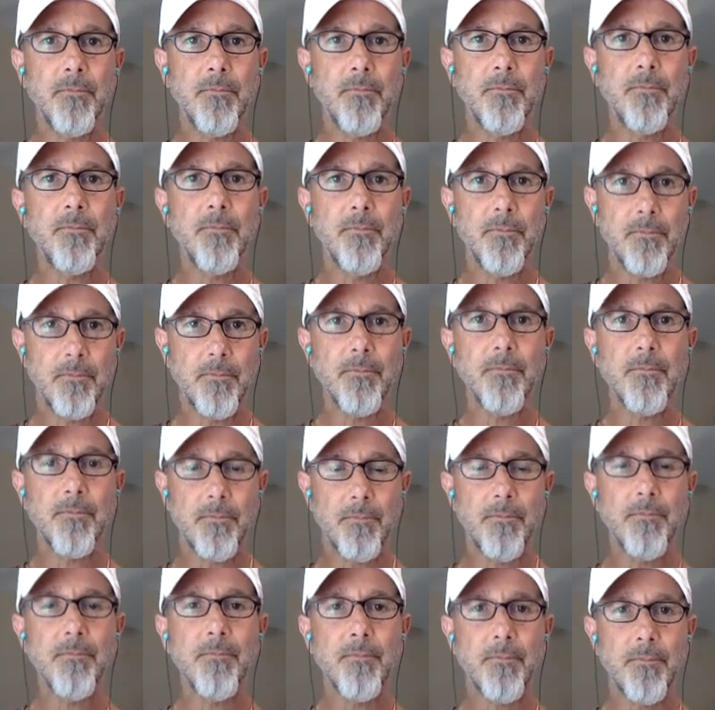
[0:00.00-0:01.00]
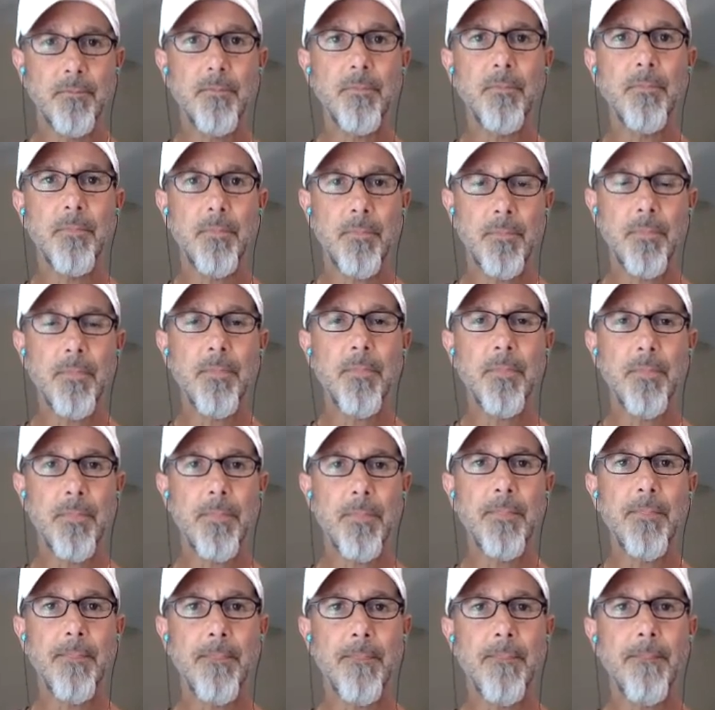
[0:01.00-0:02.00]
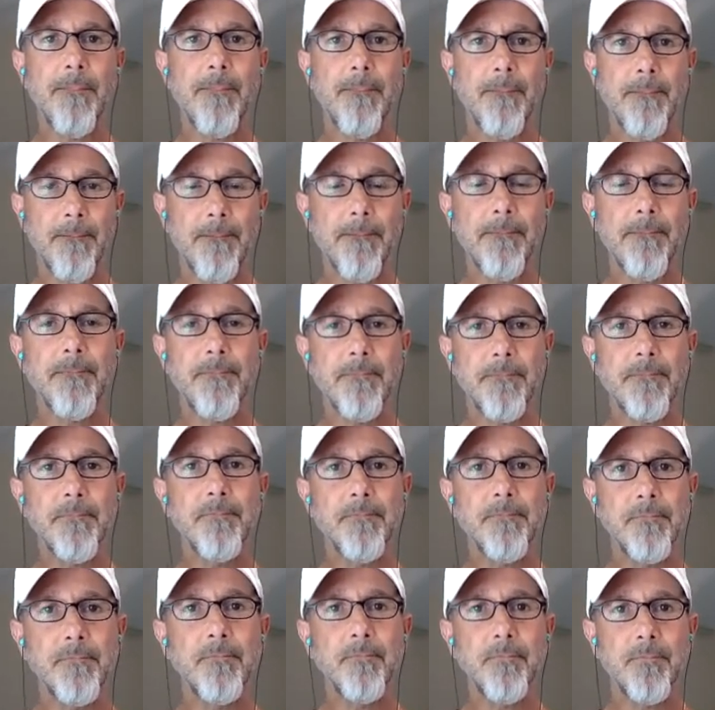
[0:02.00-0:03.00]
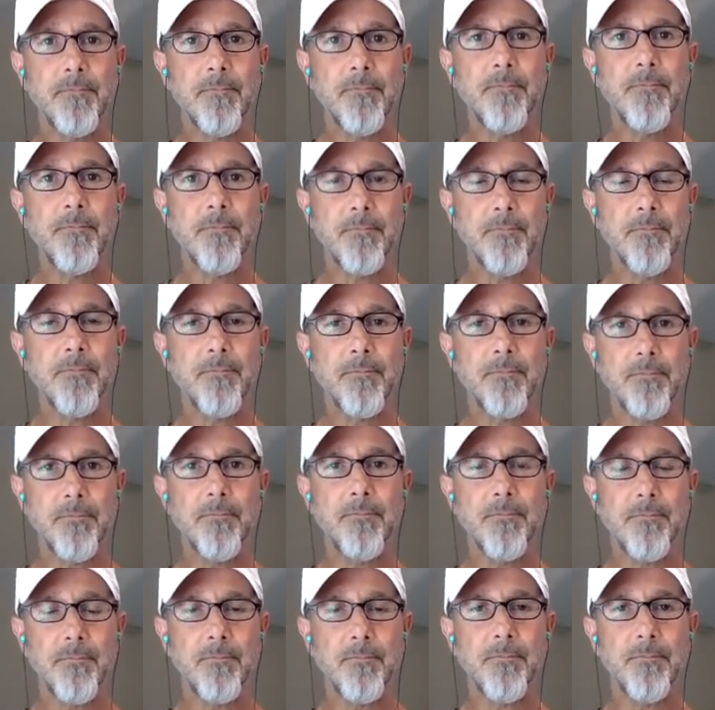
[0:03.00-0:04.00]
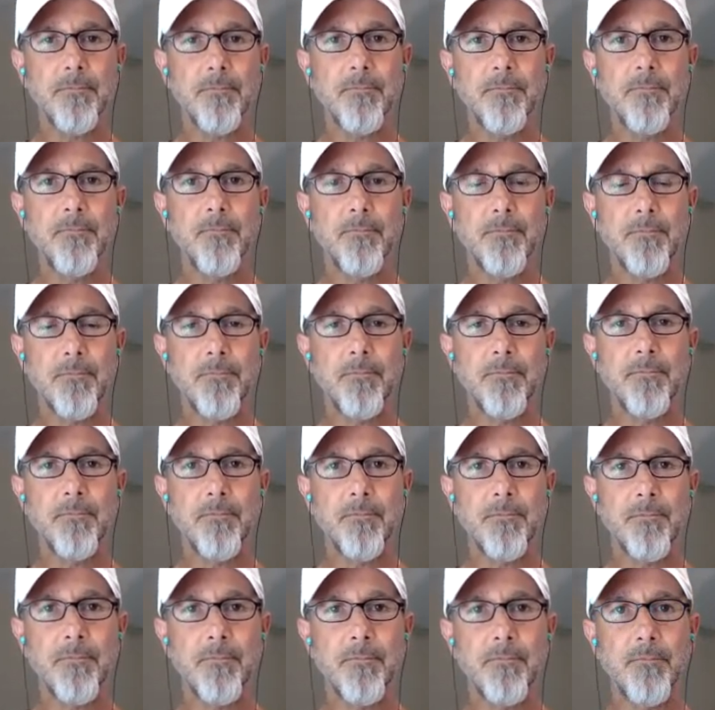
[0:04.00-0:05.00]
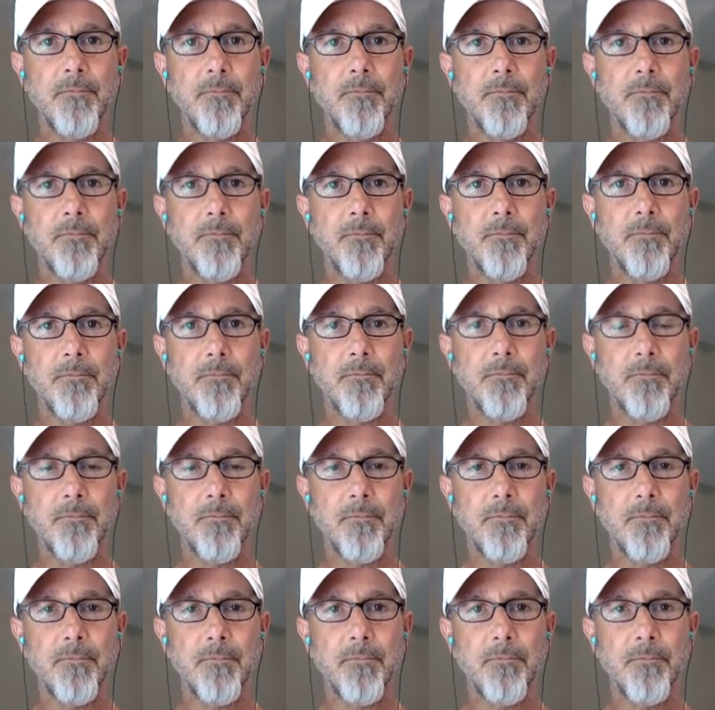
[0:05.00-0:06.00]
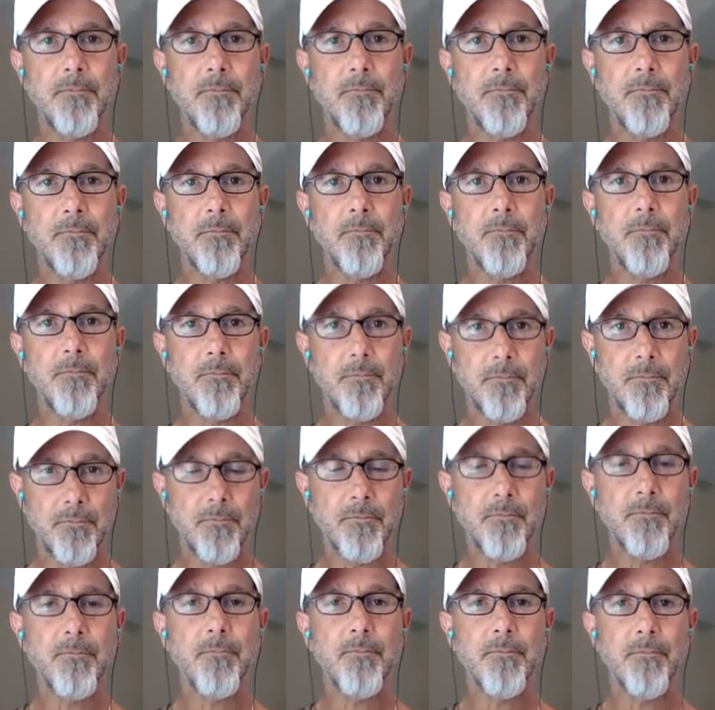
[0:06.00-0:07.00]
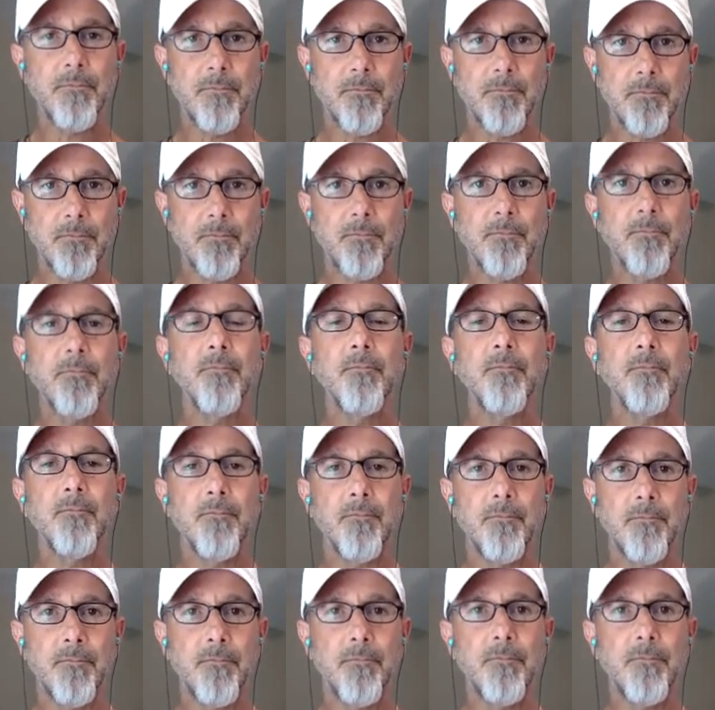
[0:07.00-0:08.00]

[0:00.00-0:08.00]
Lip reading: [no speech]